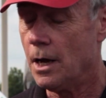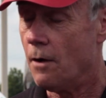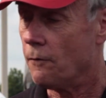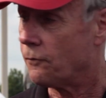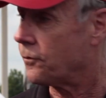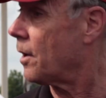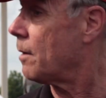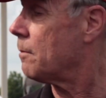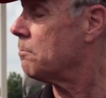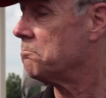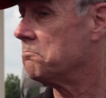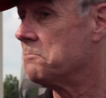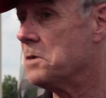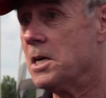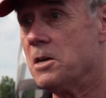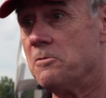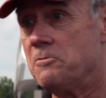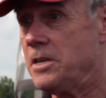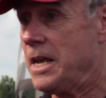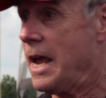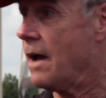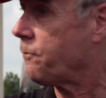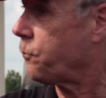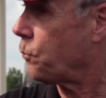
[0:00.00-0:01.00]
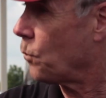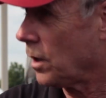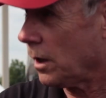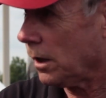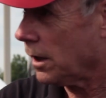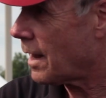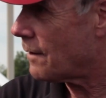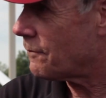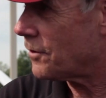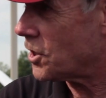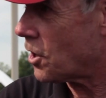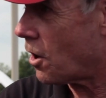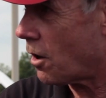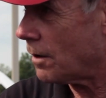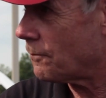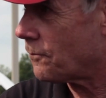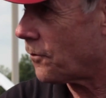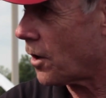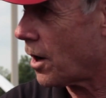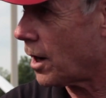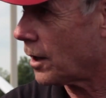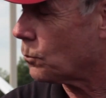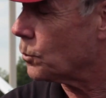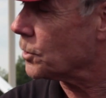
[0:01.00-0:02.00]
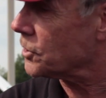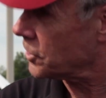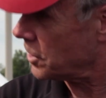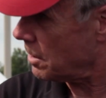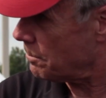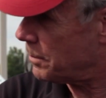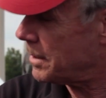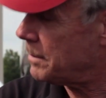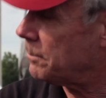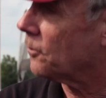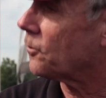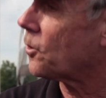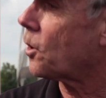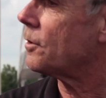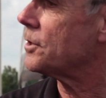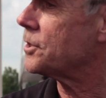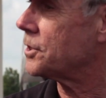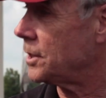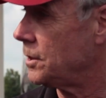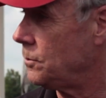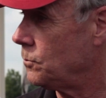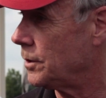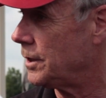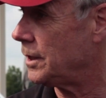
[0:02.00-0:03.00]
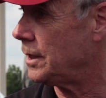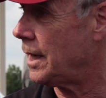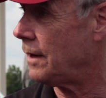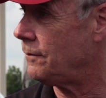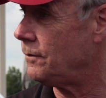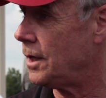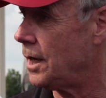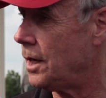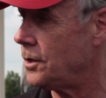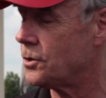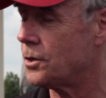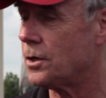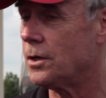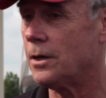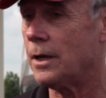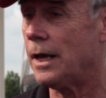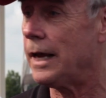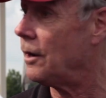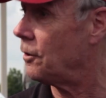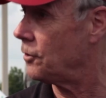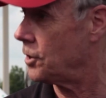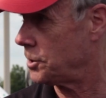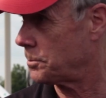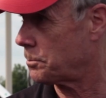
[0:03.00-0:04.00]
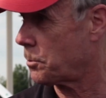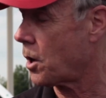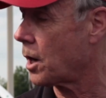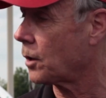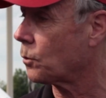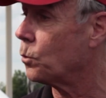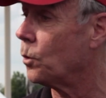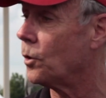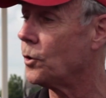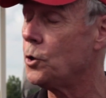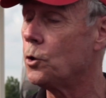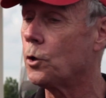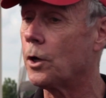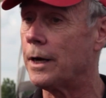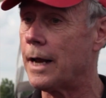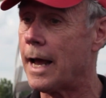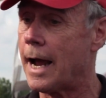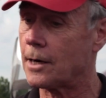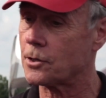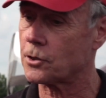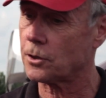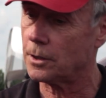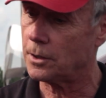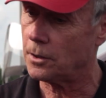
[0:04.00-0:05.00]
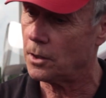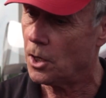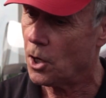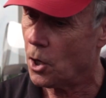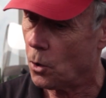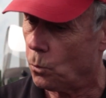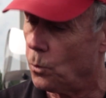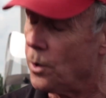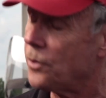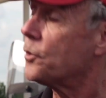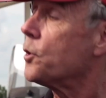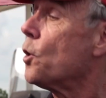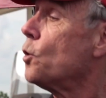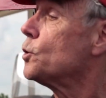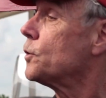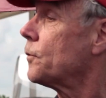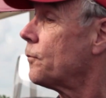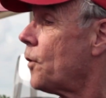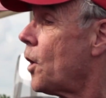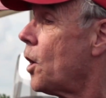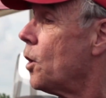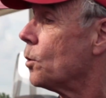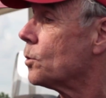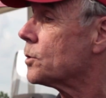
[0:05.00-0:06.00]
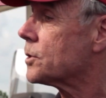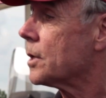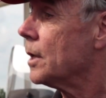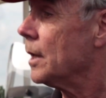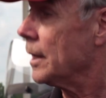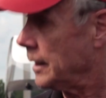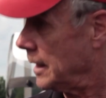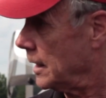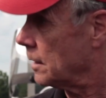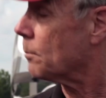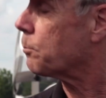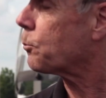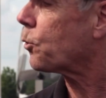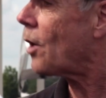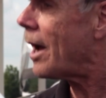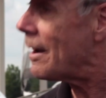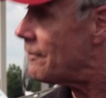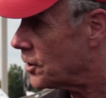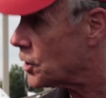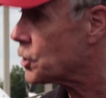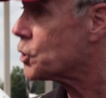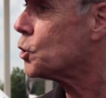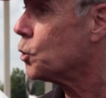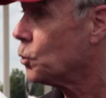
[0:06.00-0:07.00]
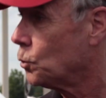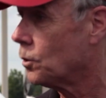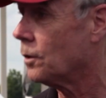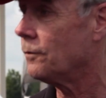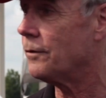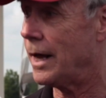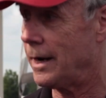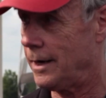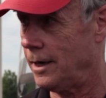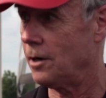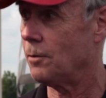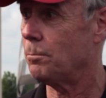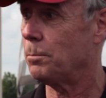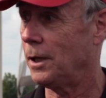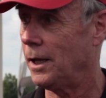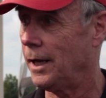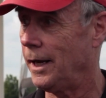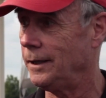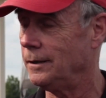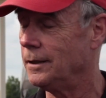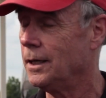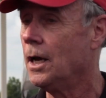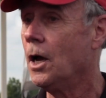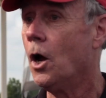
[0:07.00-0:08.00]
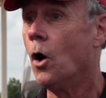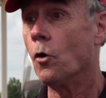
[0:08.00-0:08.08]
from the F-111 Aardvark, which some people have already seen with the Aviation Heritage Park, where you can actually, with those folks, get a private tour of that airplane,